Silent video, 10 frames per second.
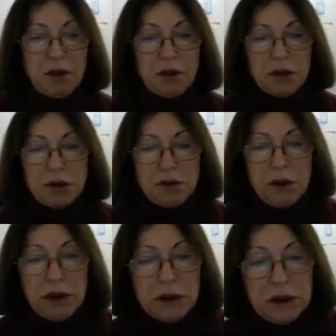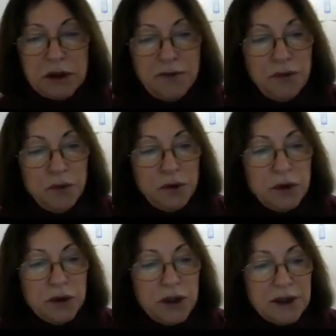So it is
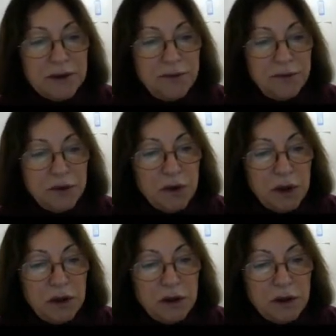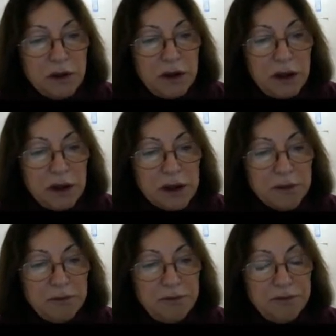formula just for
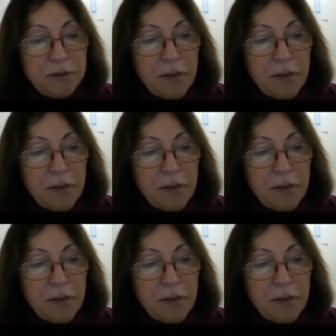this.